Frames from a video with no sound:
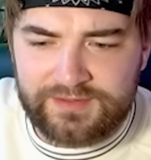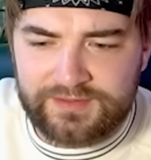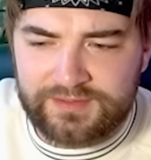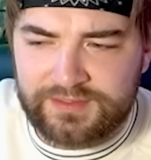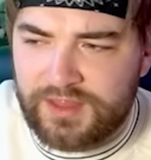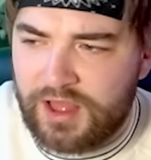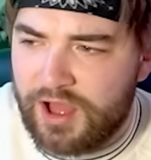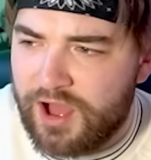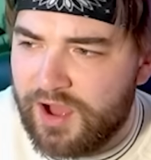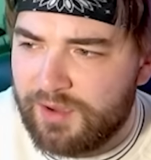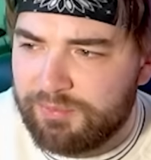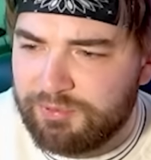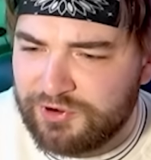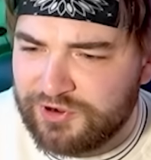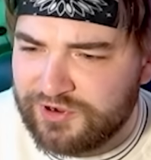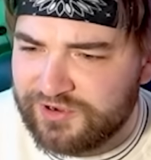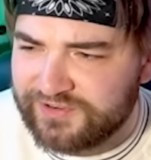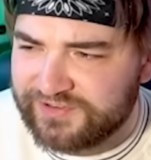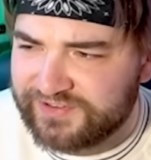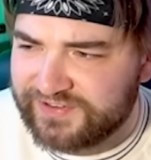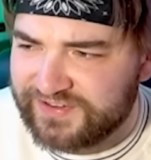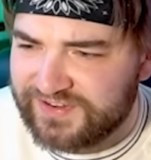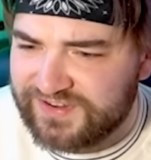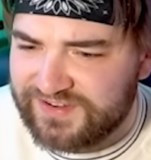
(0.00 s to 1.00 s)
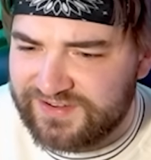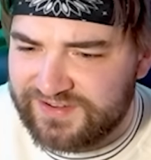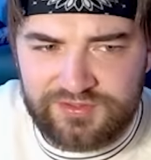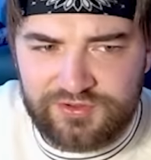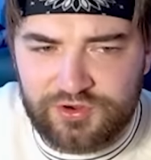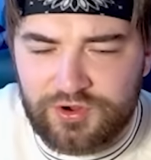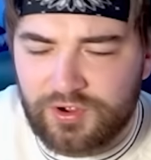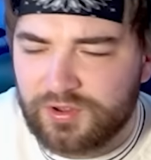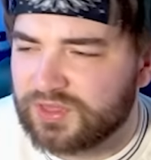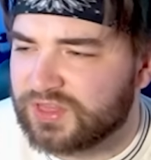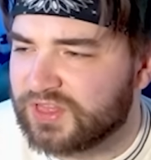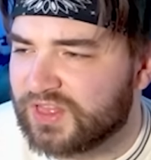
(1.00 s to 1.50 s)
Lobbers? They're
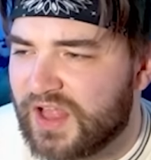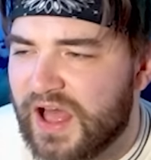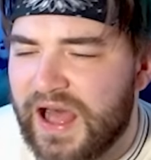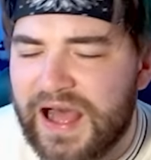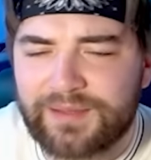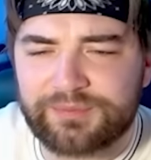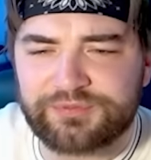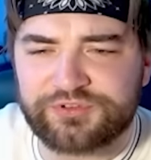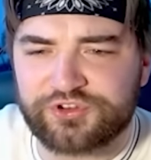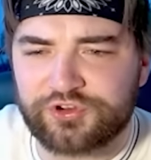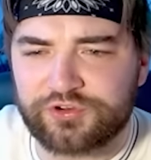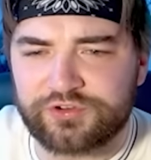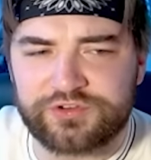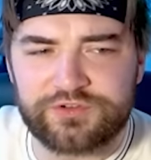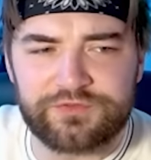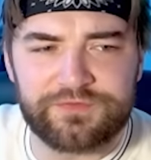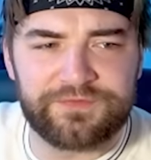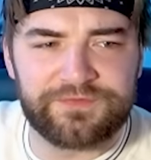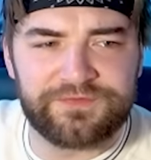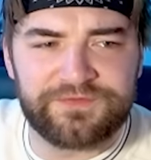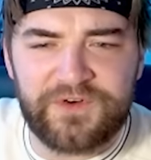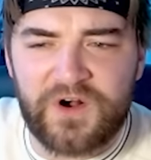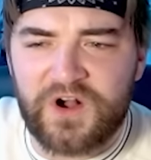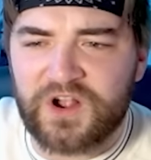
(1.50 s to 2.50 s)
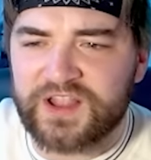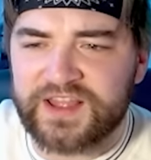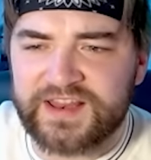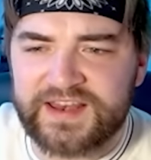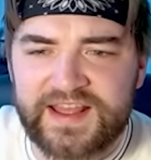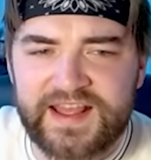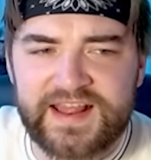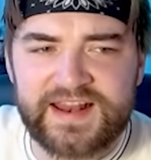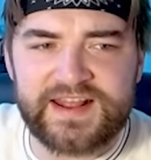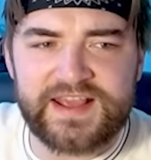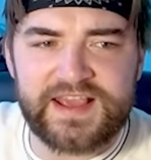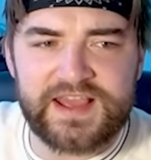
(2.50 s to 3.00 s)
called lobsters, you fucking
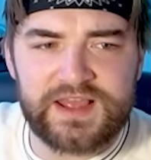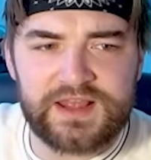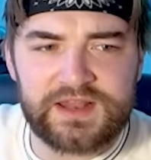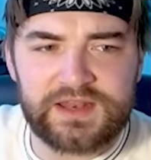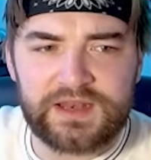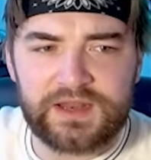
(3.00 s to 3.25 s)
idiot.